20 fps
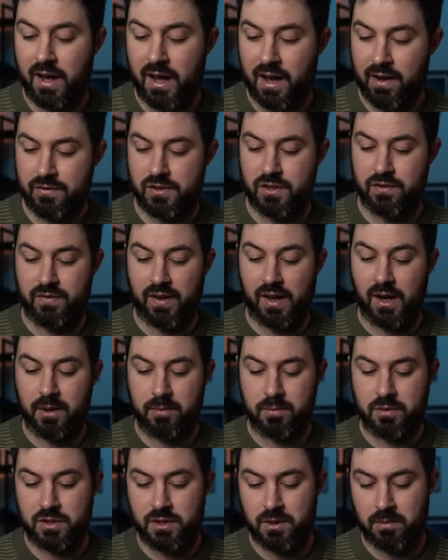have
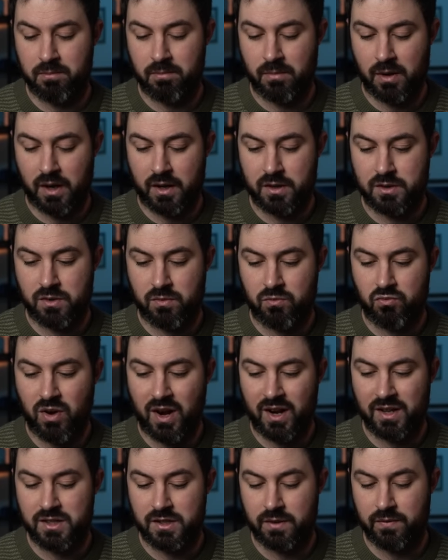developed some, uh, some
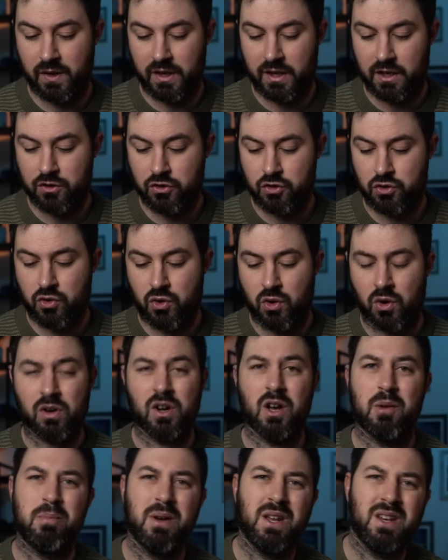relatively
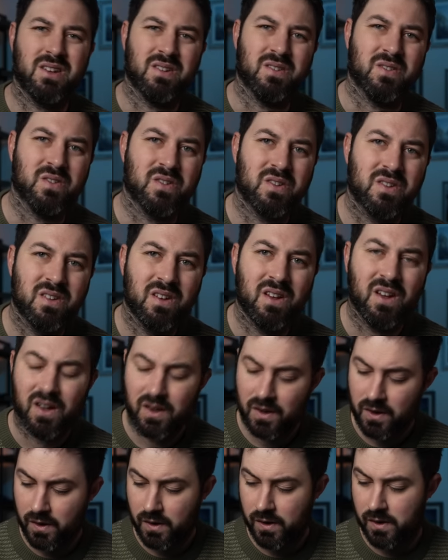strong opinions,
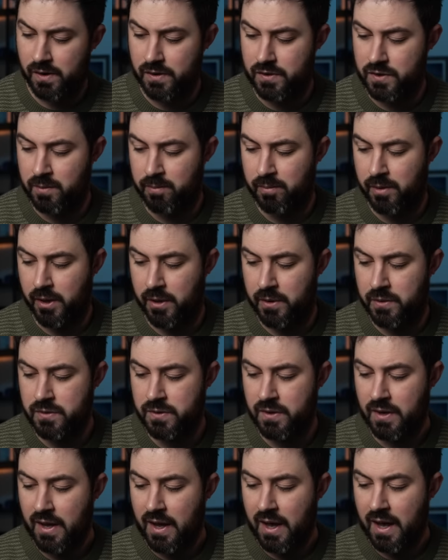I
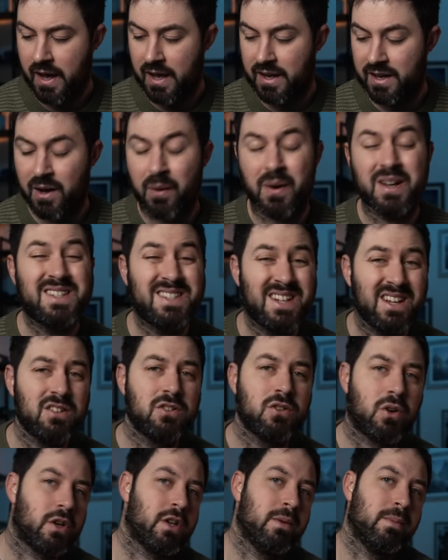suppose. Uh, now I did
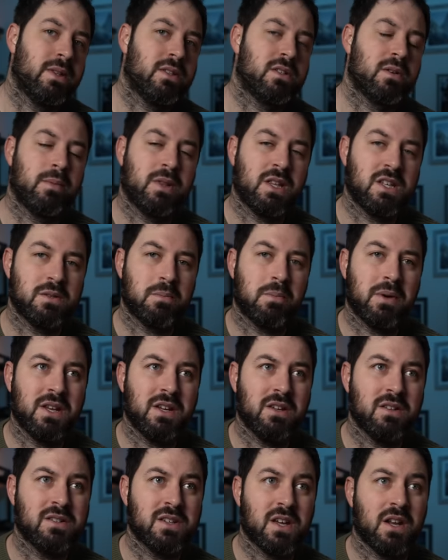document some of these
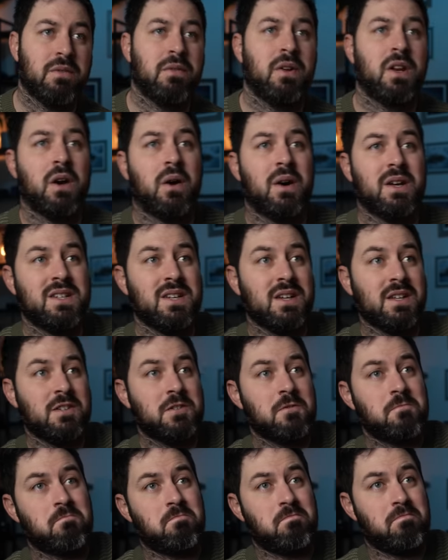opinions in a video I
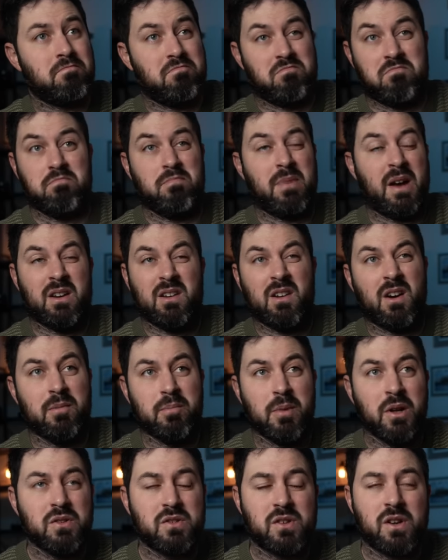did about nine
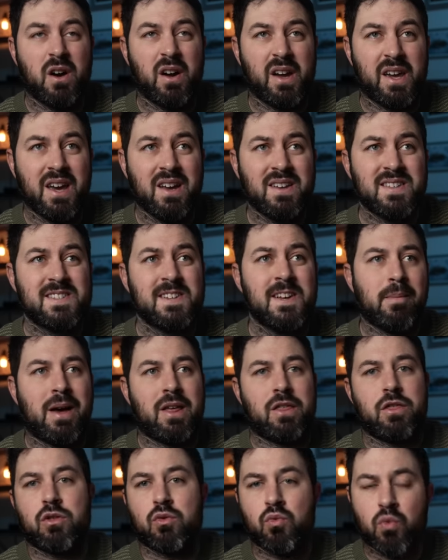months ago, I guess,
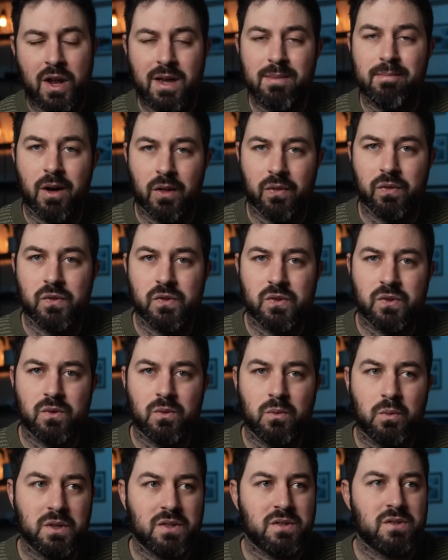about three months
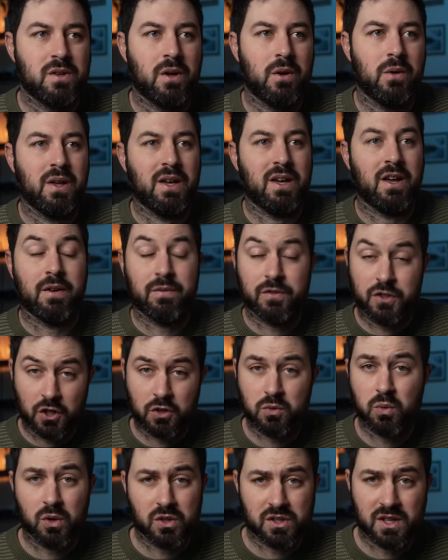with Sony, and I've
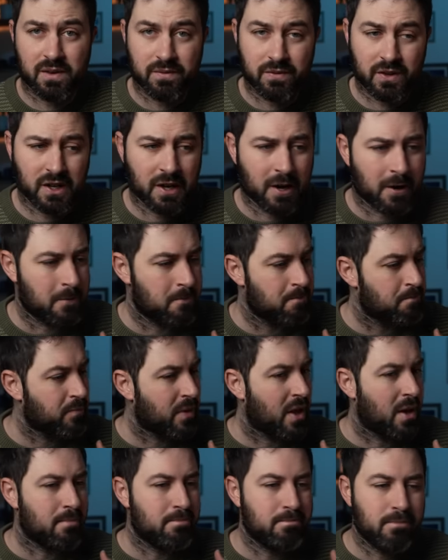just watched that video.
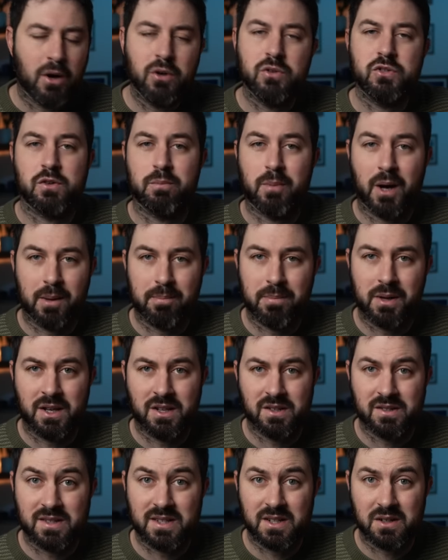Most of my
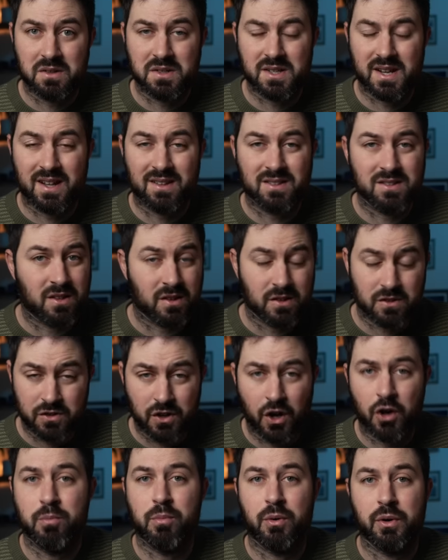opinions still stand, so there's
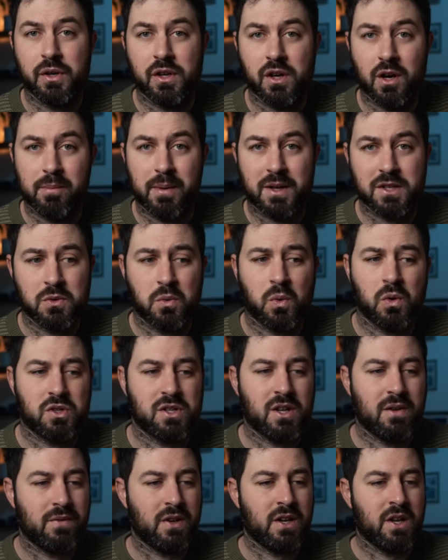no point going back to watch
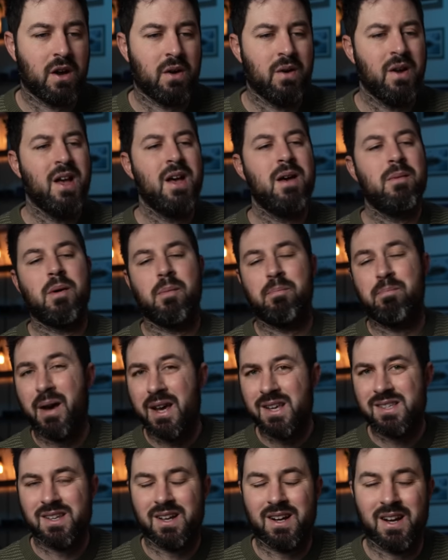that video. But
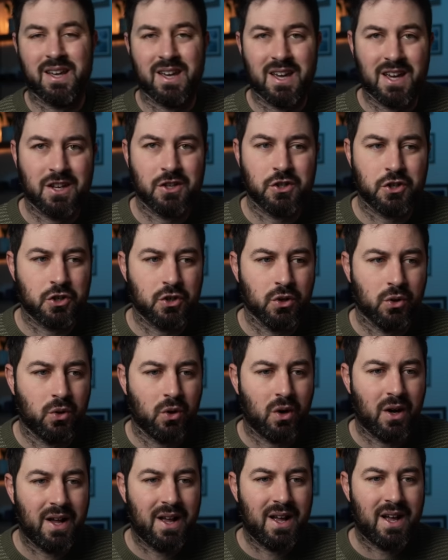basically, in
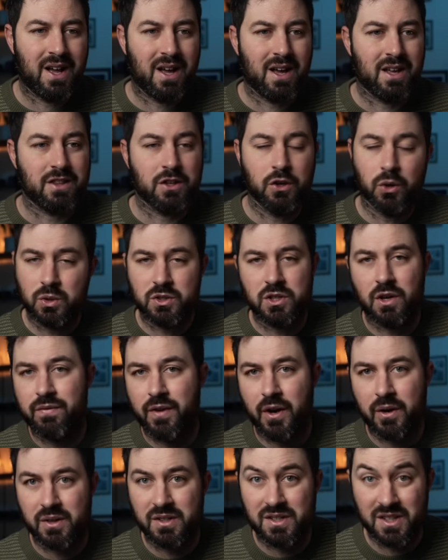short, uh, the
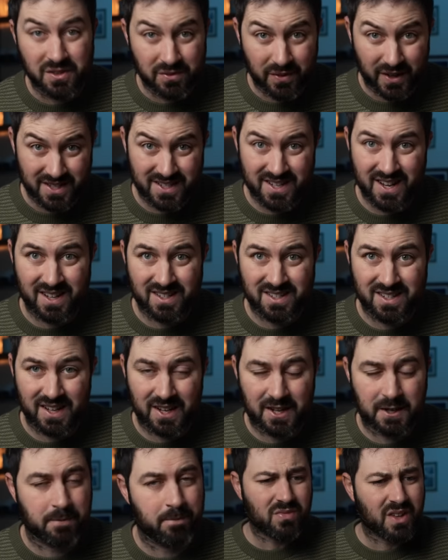autofocus is
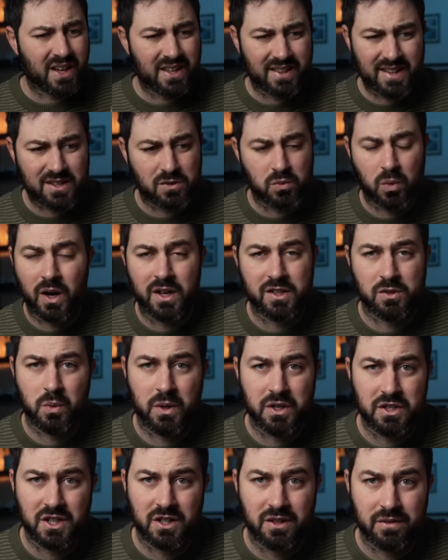fantastic, and that's why I
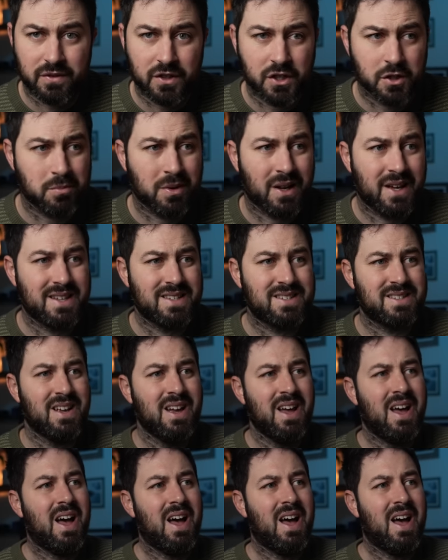switched in the first place.